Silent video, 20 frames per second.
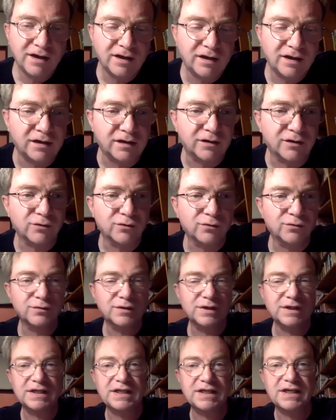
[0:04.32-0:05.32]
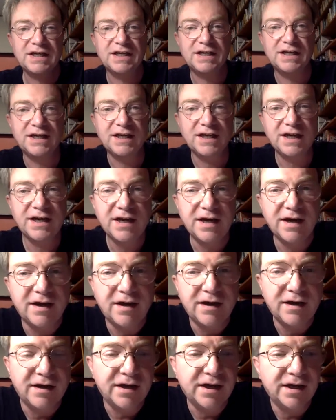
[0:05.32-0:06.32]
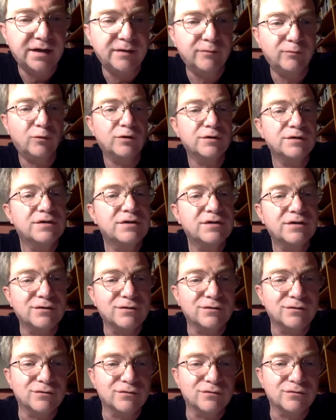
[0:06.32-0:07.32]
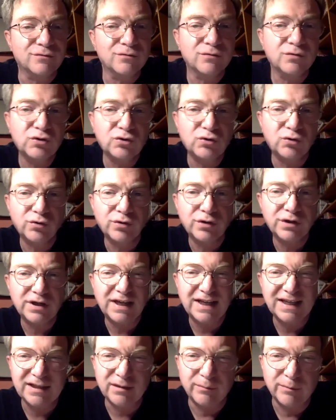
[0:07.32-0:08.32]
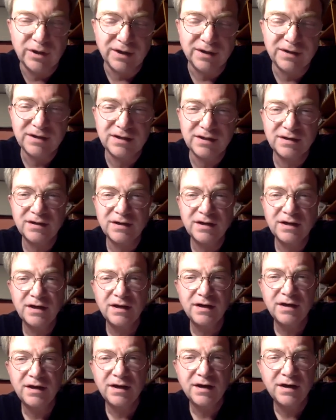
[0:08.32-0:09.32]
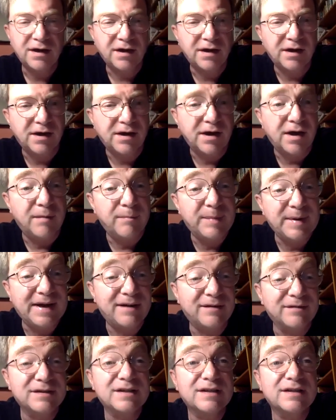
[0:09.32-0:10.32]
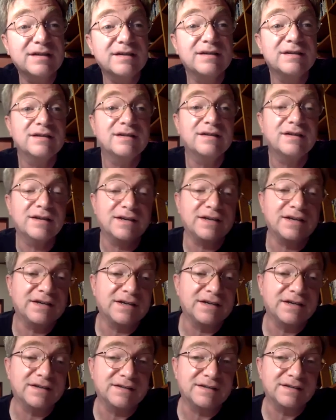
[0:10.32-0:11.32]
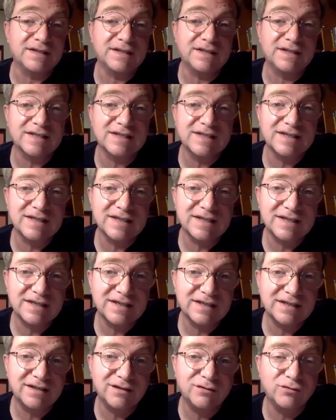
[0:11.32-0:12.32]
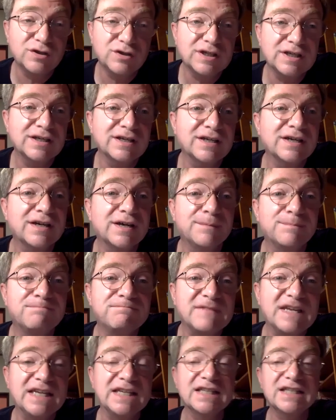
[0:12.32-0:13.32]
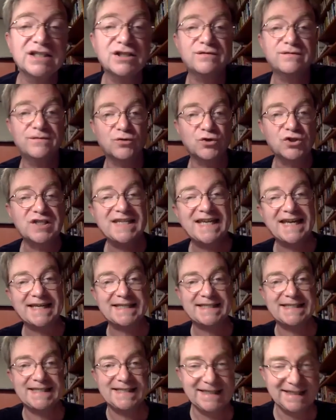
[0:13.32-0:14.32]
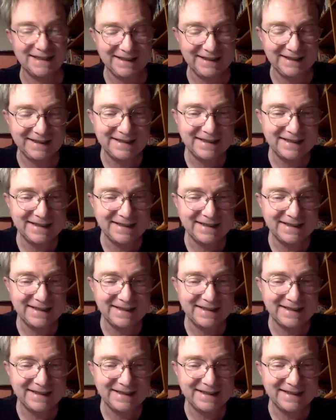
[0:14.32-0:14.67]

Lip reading: Hello, today I want to talk a little bit about these using English for texting.